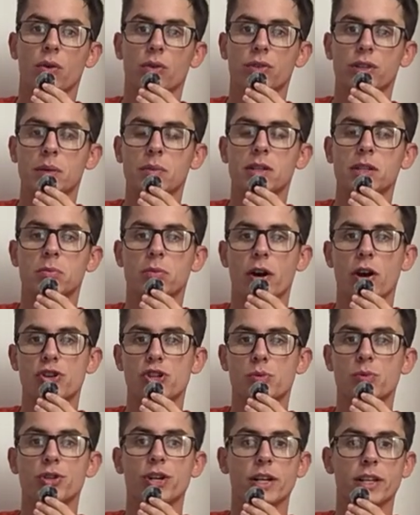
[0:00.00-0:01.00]
some of these
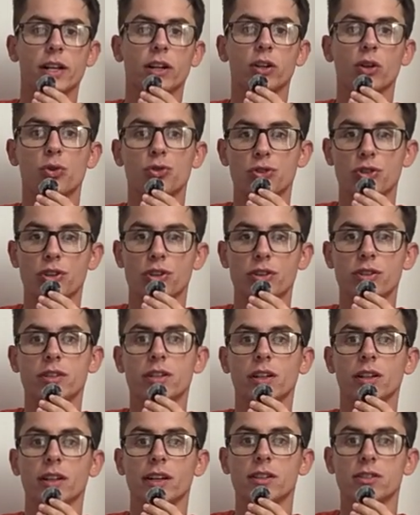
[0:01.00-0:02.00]
players are projected closer to their
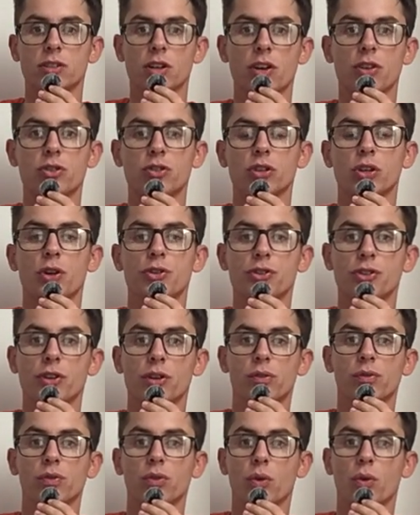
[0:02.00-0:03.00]
ceilings, others closer to
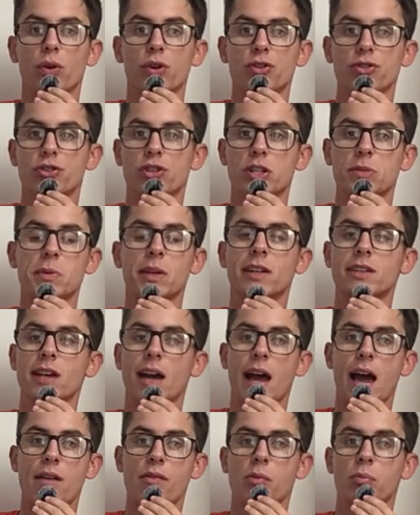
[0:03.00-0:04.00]
their floors. Just because I
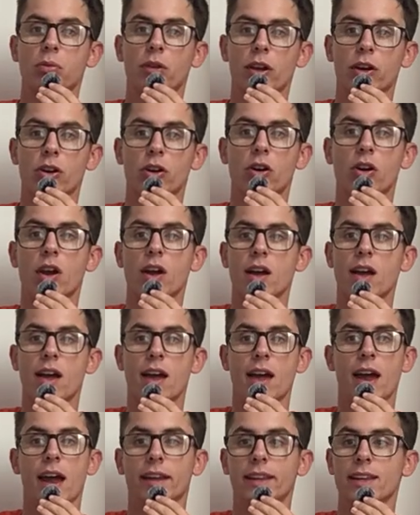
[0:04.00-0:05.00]
have a player
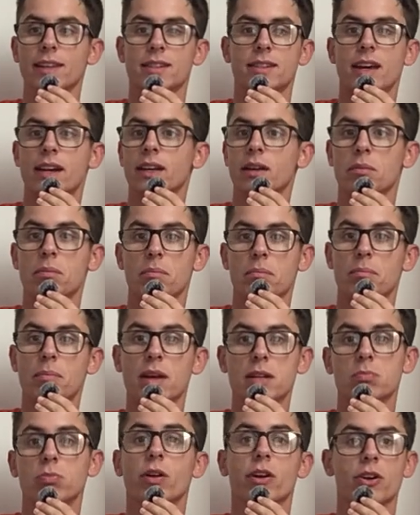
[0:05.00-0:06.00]
at the second
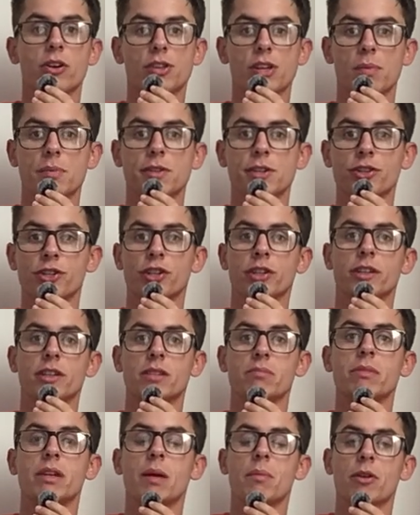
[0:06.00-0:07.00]
best player at that position
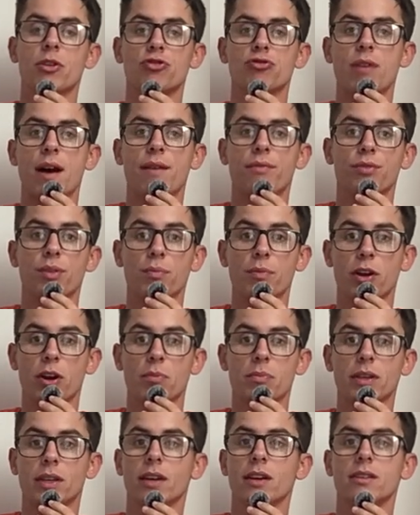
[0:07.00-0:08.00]
doesn't mean I'm going to draft them there,
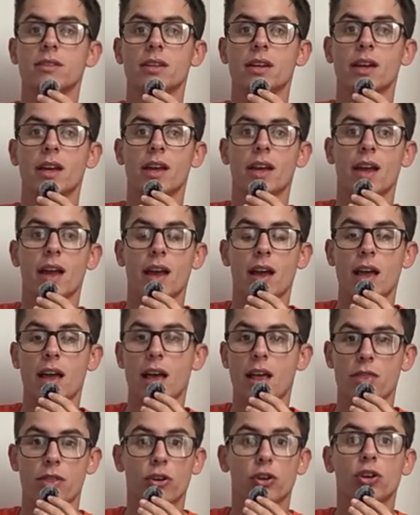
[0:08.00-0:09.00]
because
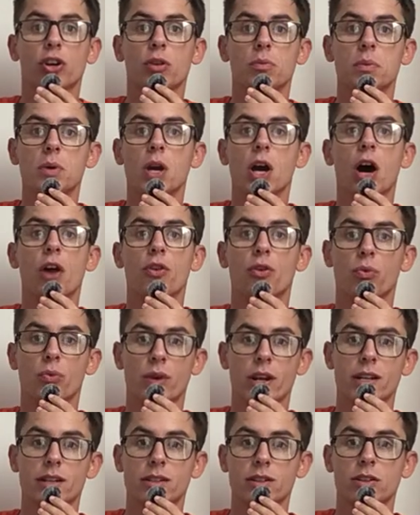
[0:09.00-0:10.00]
there could be other
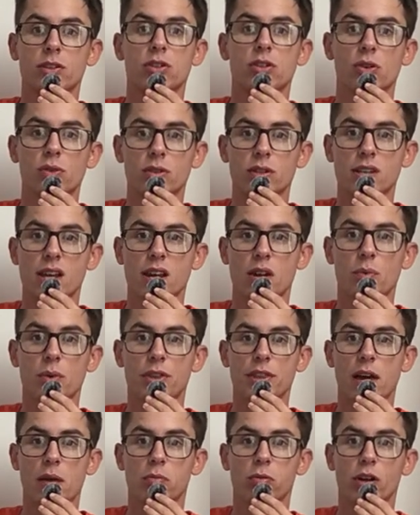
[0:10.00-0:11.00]
risks associated
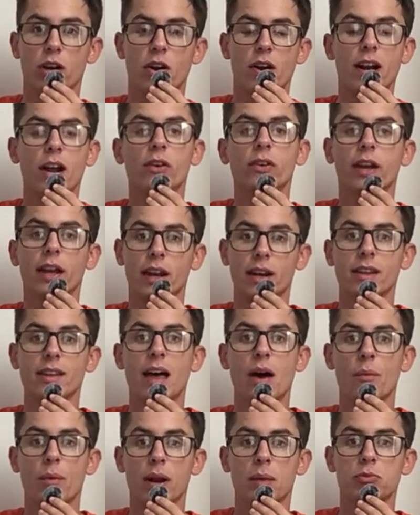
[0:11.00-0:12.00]
with that player. And I'll get into
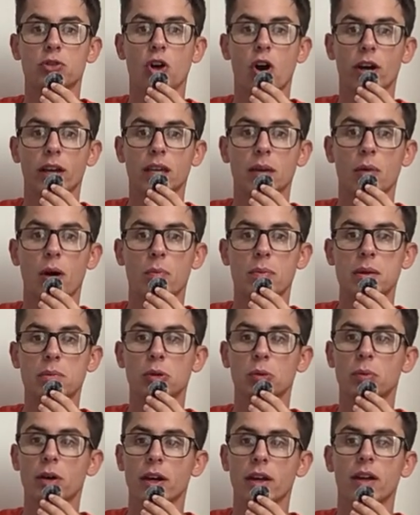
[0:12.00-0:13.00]
that when I'm talking about
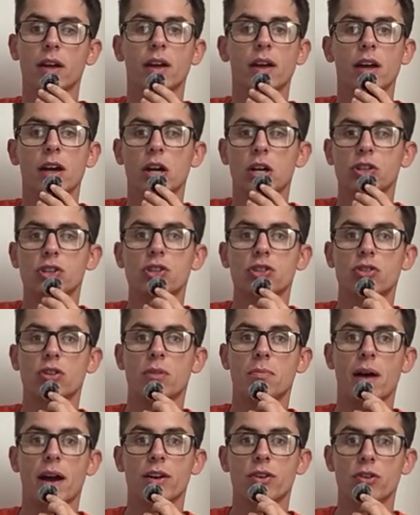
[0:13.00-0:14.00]
people. But just a
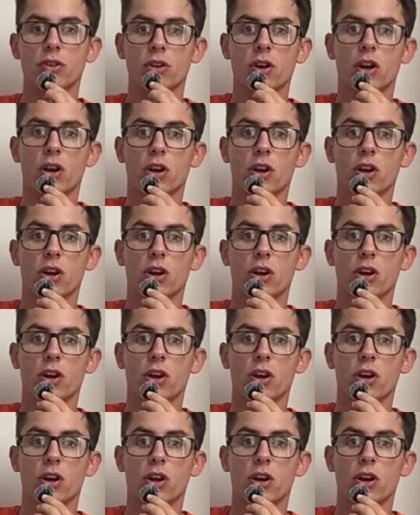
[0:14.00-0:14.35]
reminder,